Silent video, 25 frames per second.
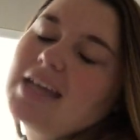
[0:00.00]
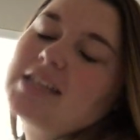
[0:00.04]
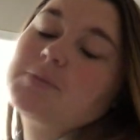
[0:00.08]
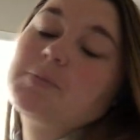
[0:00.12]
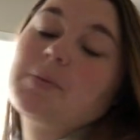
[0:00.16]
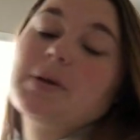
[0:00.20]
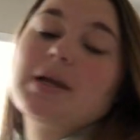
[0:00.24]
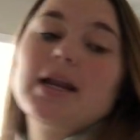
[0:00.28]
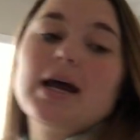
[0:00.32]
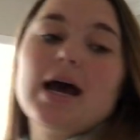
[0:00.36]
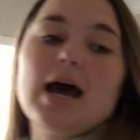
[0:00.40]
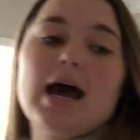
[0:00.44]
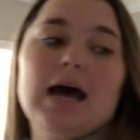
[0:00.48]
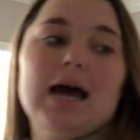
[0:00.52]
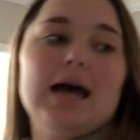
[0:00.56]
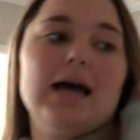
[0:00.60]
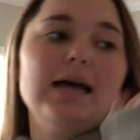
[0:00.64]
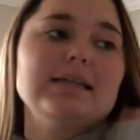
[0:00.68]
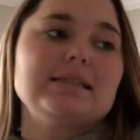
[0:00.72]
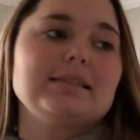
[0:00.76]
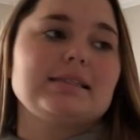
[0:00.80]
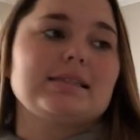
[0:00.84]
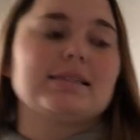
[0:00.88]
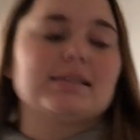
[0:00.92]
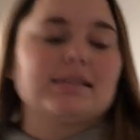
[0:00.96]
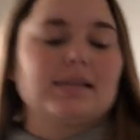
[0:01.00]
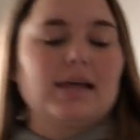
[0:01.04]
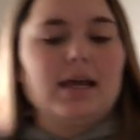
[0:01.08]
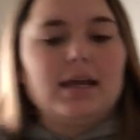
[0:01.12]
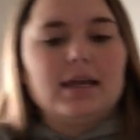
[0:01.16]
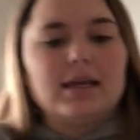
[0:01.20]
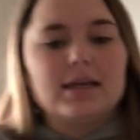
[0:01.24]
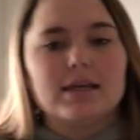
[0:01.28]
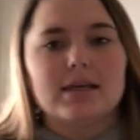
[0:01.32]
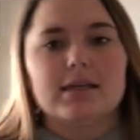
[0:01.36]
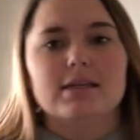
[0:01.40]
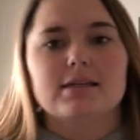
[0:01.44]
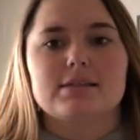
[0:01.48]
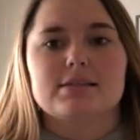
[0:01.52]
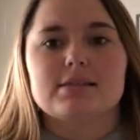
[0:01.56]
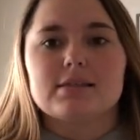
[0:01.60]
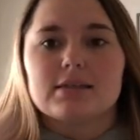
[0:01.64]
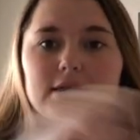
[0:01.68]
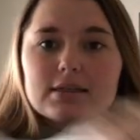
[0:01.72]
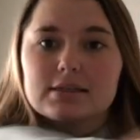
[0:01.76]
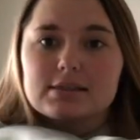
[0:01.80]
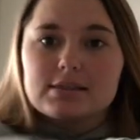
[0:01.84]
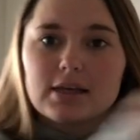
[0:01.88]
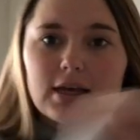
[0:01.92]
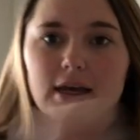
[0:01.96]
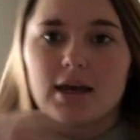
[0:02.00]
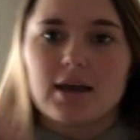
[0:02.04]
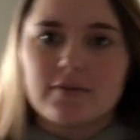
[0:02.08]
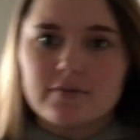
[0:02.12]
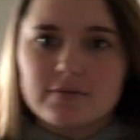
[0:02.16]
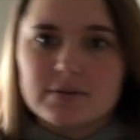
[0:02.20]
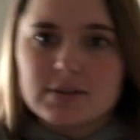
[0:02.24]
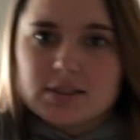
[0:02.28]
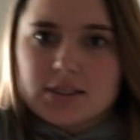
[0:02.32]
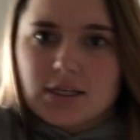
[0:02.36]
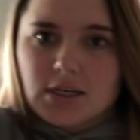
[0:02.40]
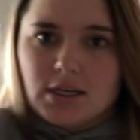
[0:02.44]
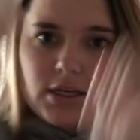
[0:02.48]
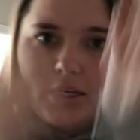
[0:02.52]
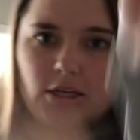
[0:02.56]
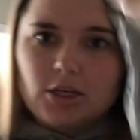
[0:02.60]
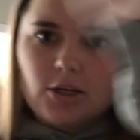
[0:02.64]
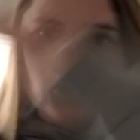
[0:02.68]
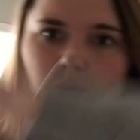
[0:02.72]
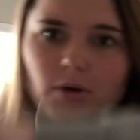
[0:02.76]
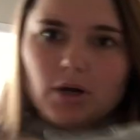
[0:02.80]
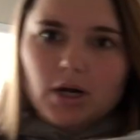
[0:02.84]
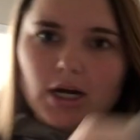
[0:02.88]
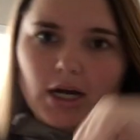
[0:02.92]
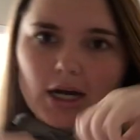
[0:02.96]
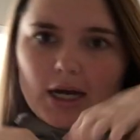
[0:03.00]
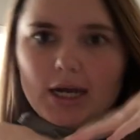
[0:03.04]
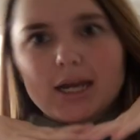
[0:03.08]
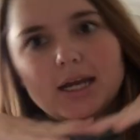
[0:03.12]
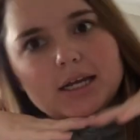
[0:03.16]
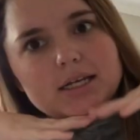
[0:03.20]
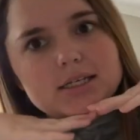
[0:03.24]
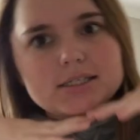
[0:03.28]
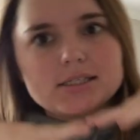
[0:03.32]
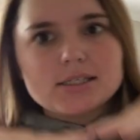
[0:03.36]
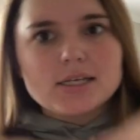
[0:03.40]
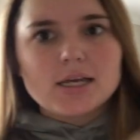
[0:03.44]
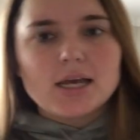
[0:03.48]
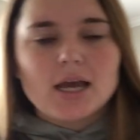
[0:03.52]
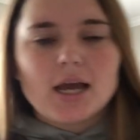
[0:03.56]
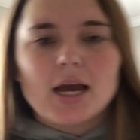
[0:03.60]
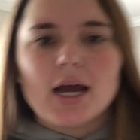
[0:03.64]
been a hot second since I've seen you guys.